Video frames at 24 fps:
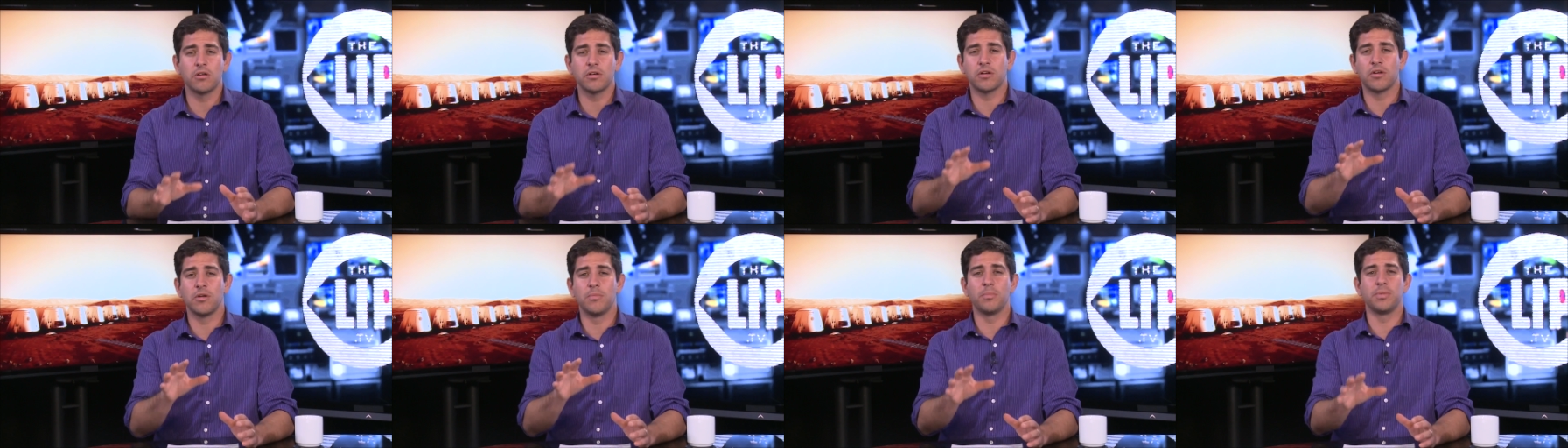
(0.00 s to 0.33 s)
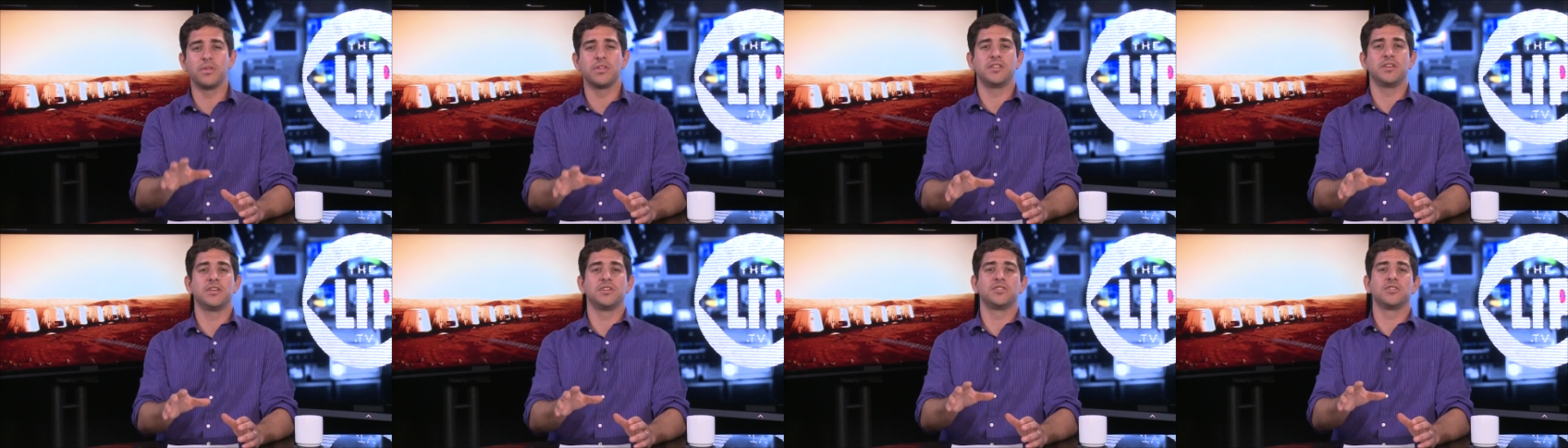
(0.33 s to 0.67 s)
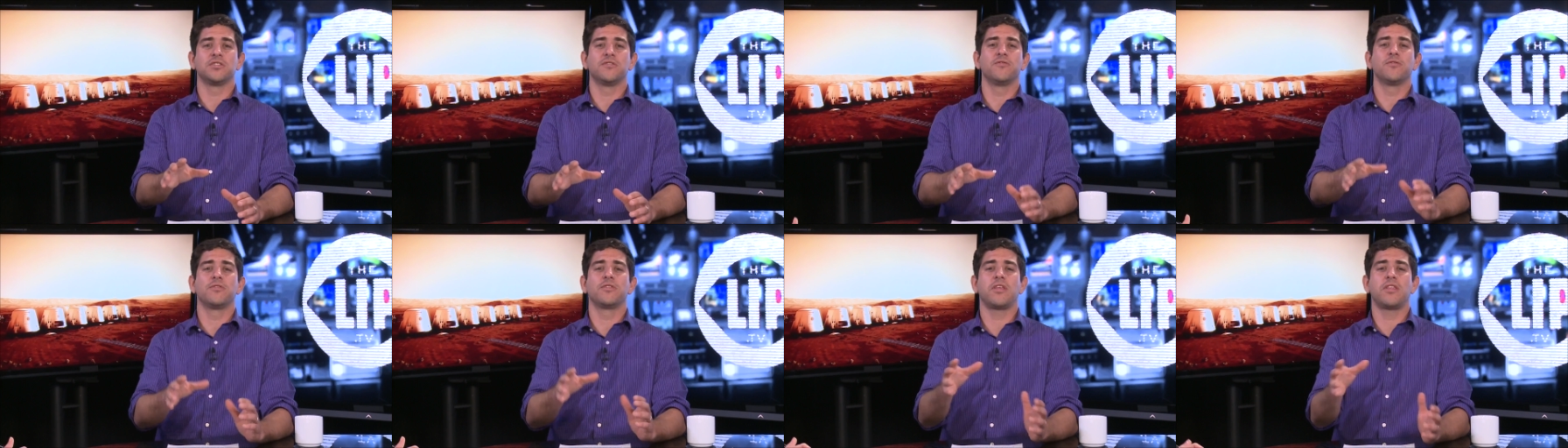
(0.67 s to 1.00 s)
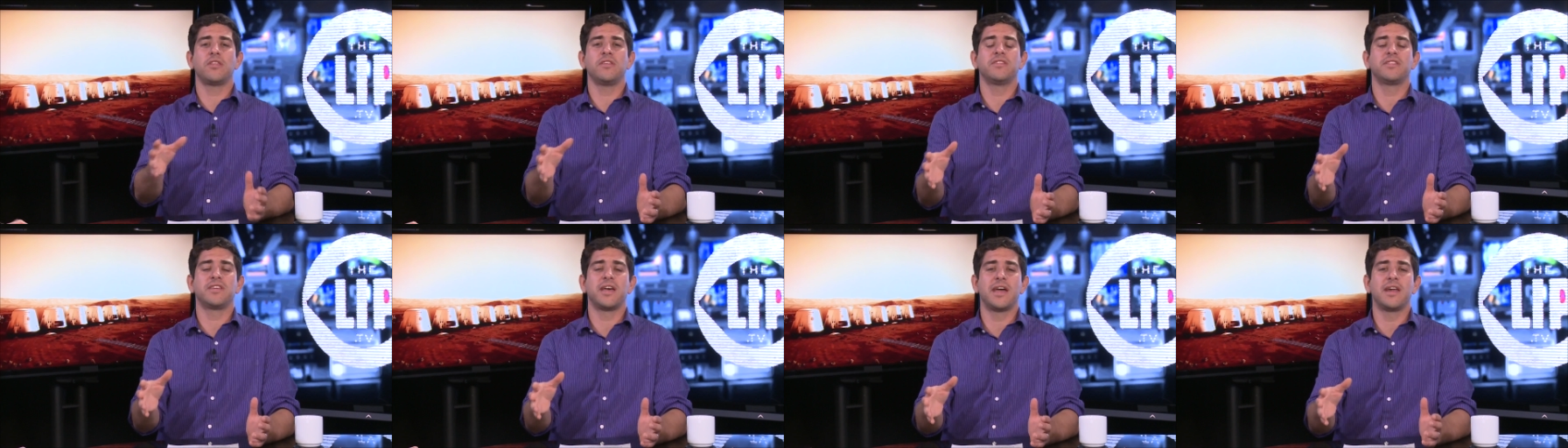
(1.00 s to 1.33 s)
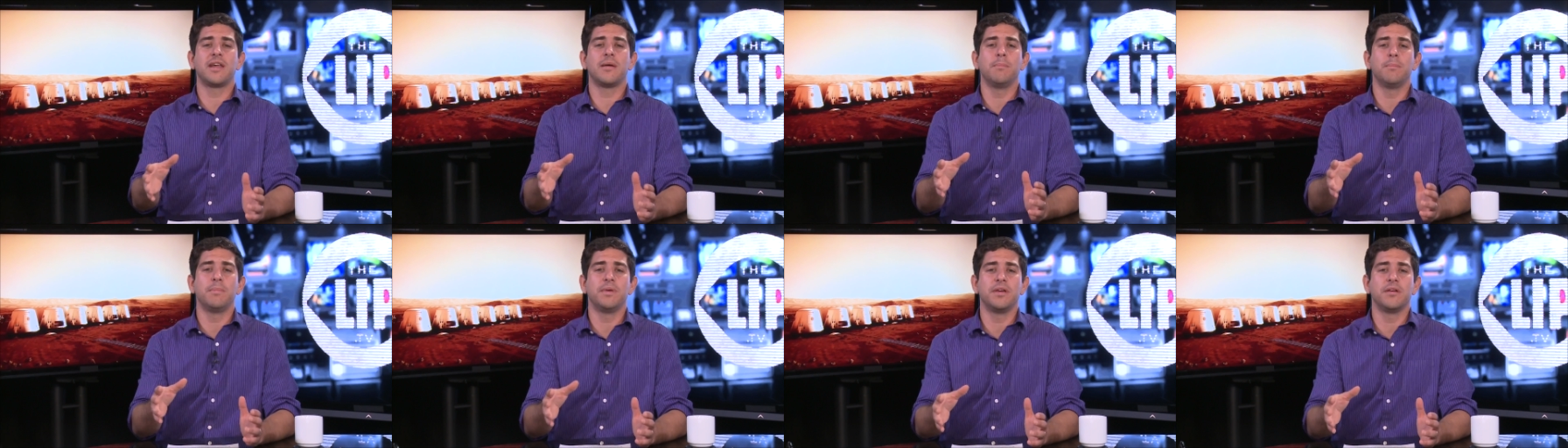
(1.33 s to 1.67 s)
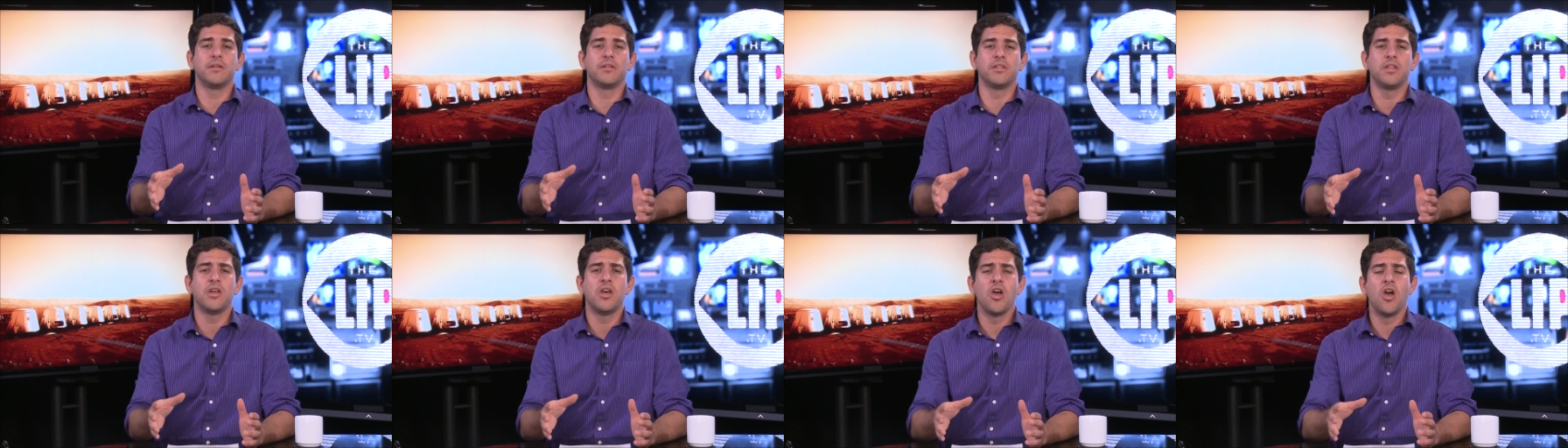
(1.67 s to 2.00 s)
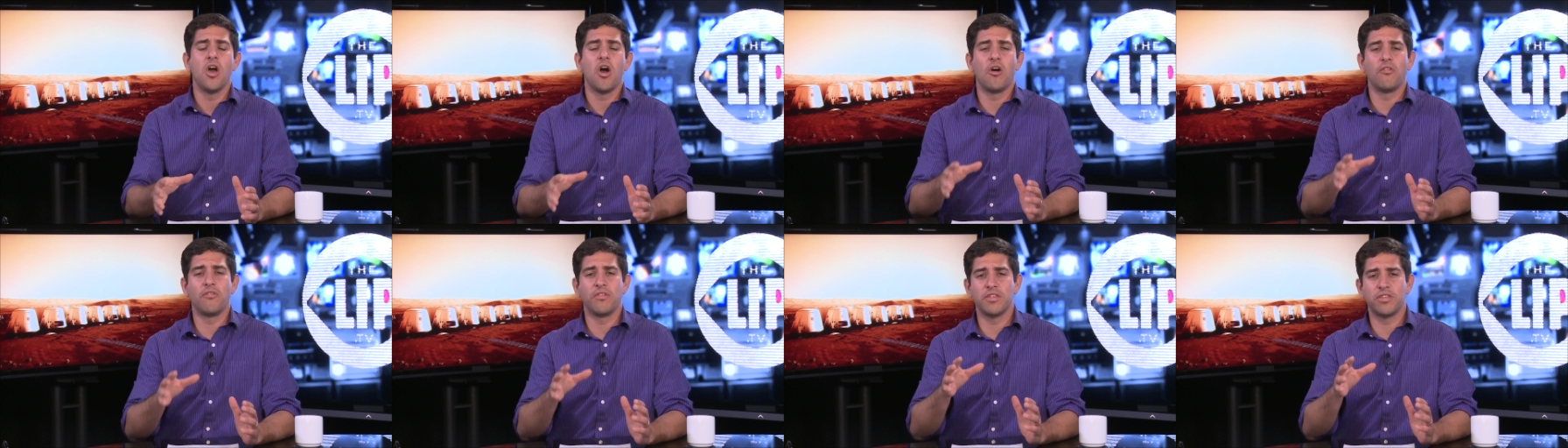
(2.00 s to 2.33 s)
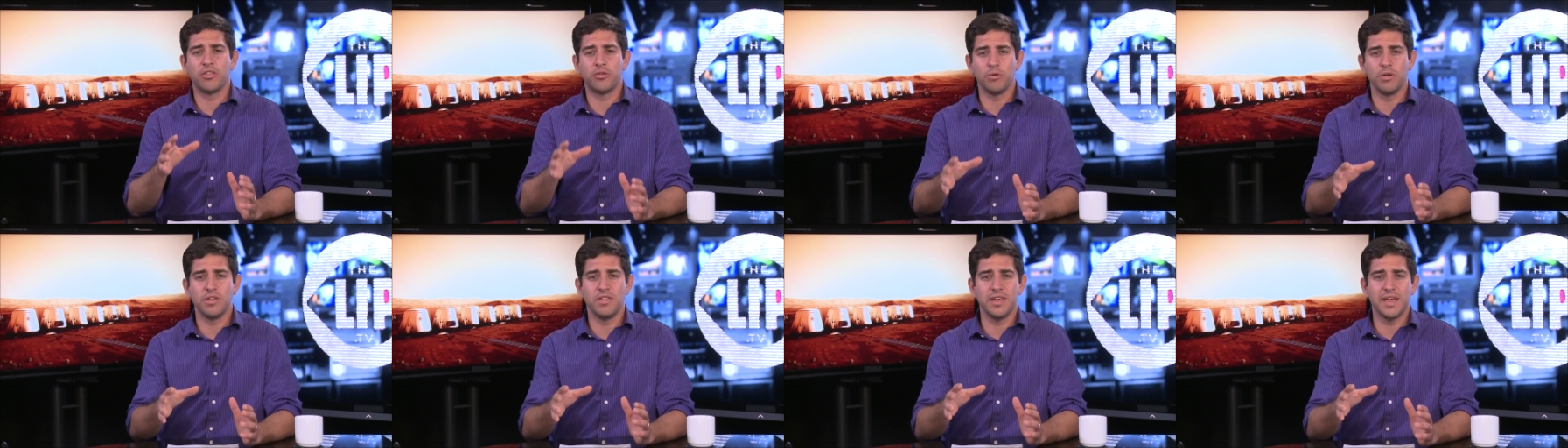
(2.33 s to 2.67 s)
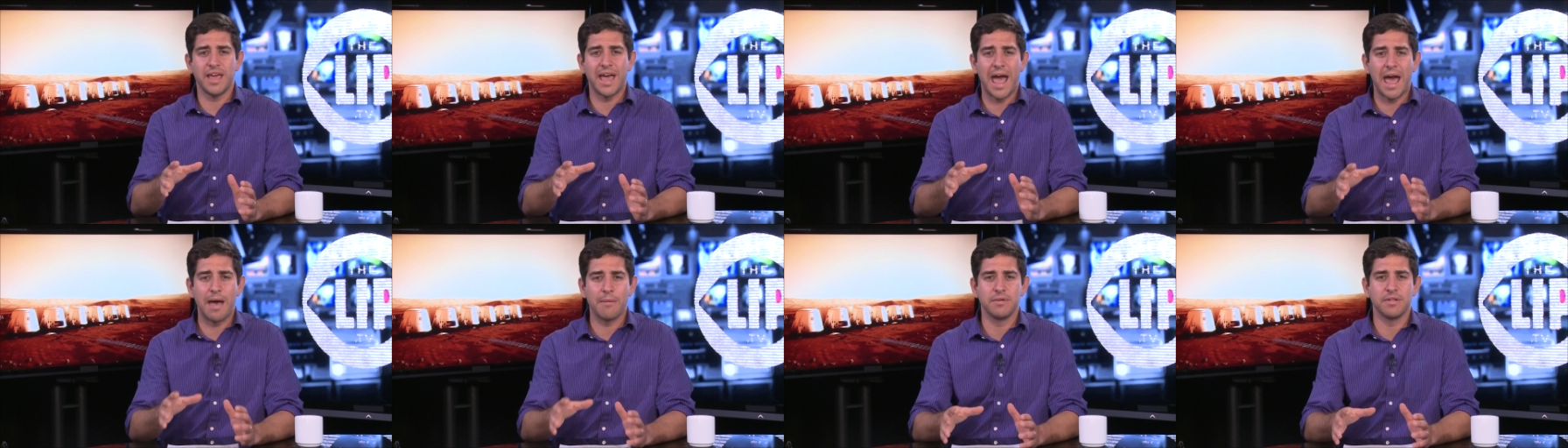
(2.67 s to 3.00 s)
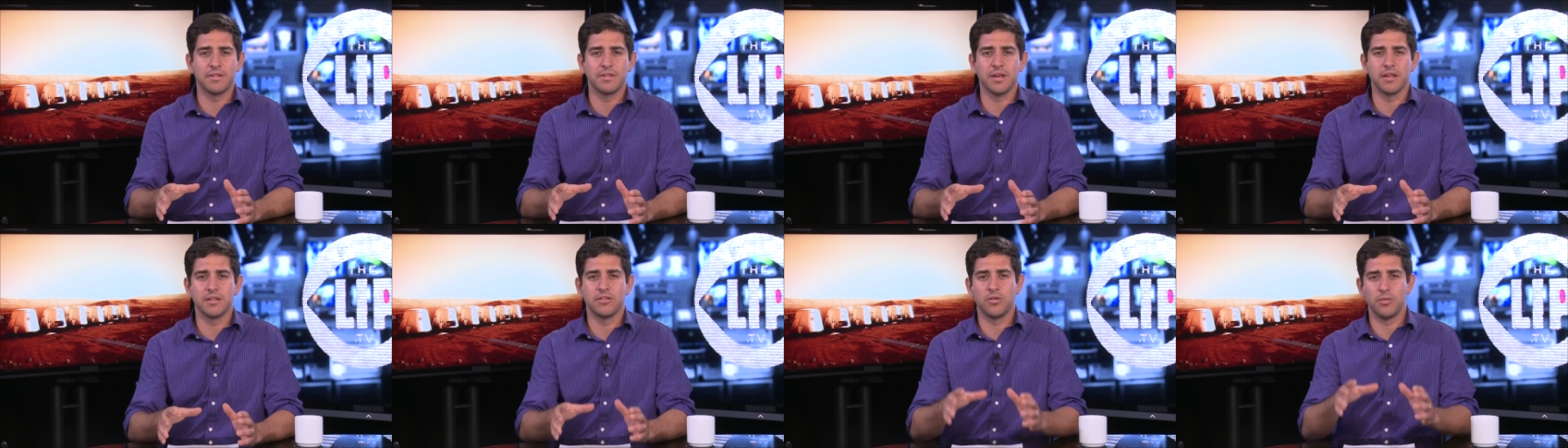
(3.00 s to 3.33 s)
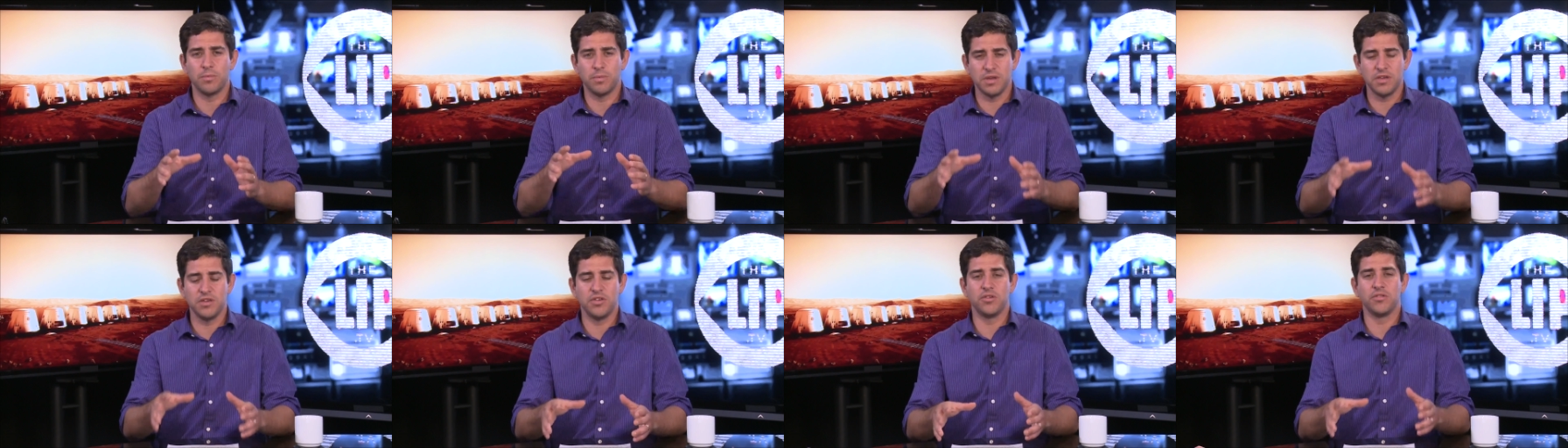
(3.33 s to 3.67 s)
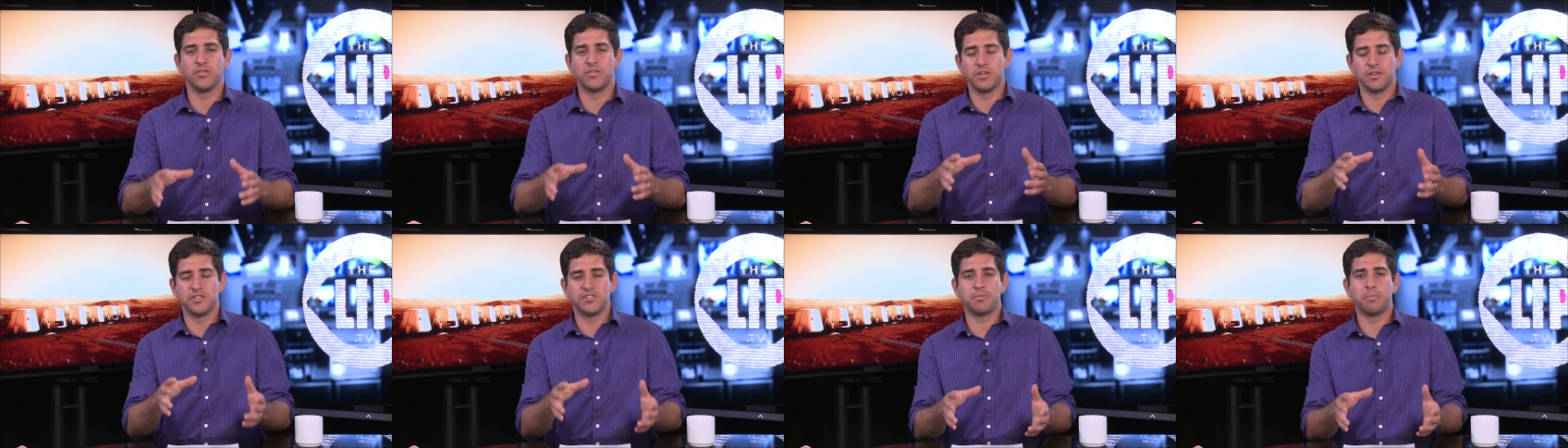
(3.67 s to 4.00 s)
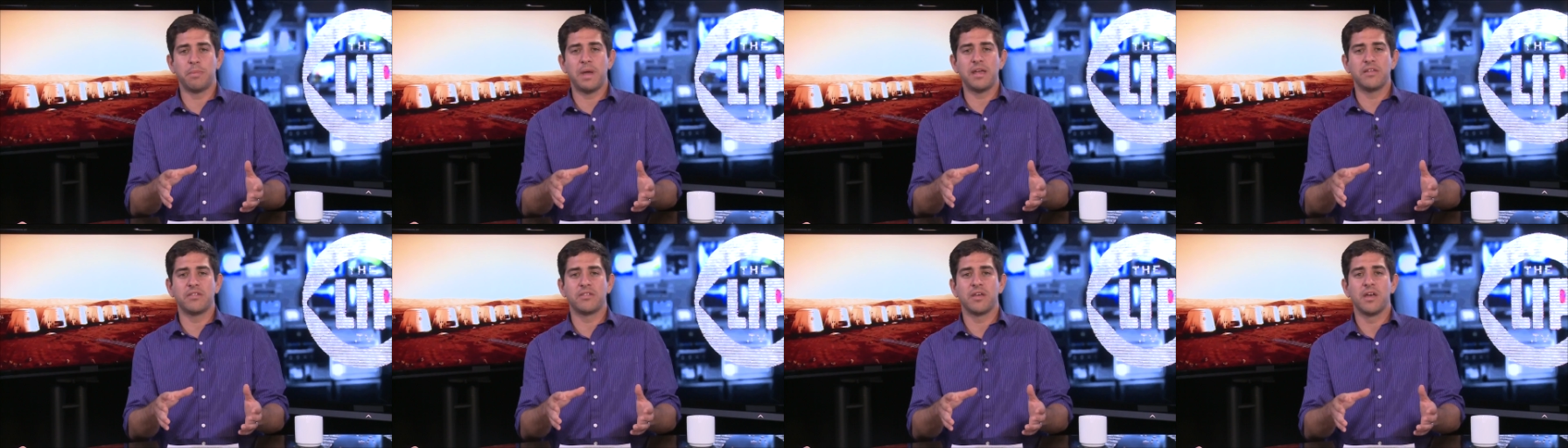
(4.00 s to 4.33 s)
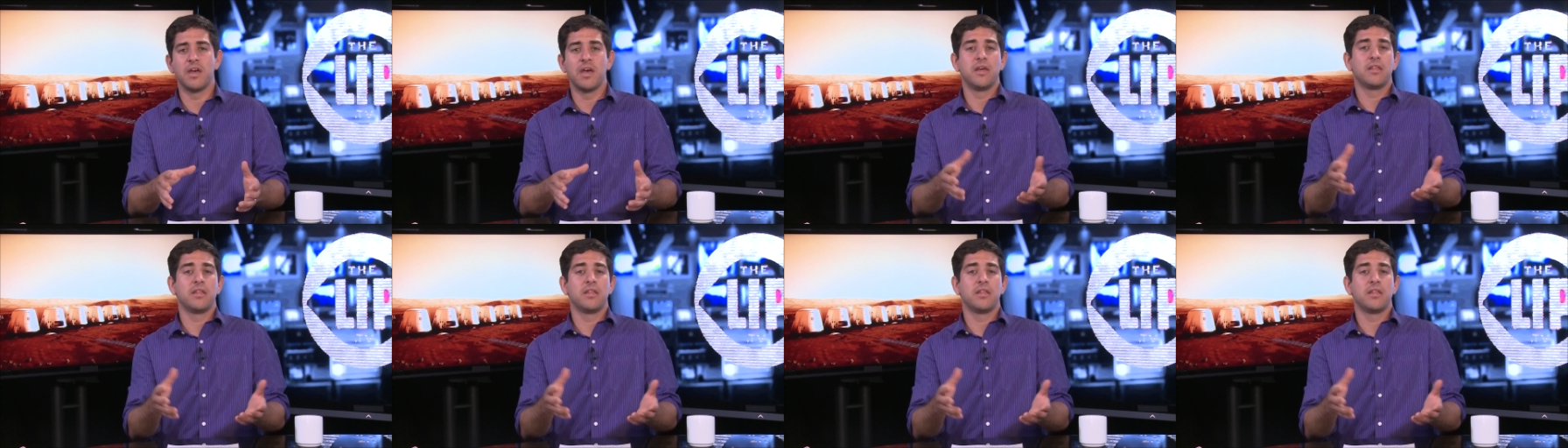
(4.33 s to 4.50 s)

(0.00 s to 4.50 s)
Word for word: competition for the design and build of a 3D habitat to be used in space.